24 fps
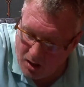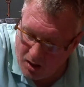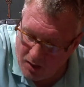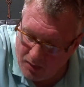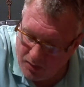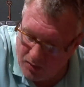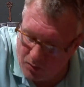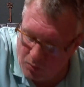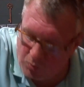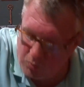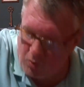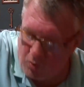
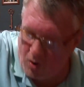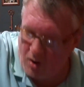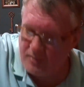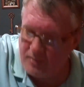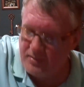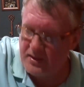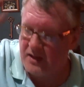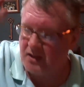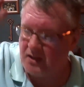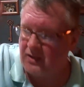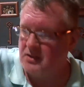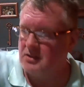The one
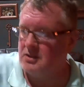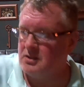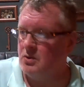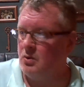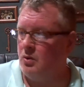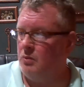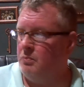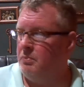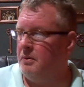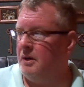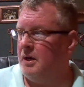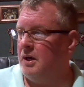that is
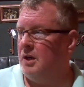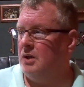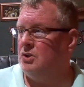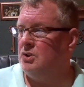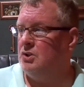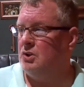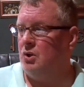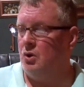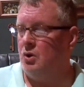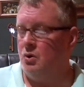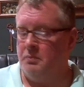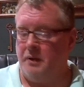sold by
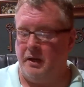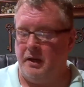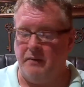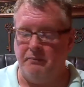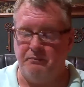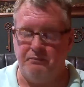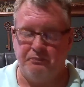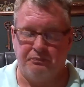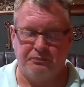Janome,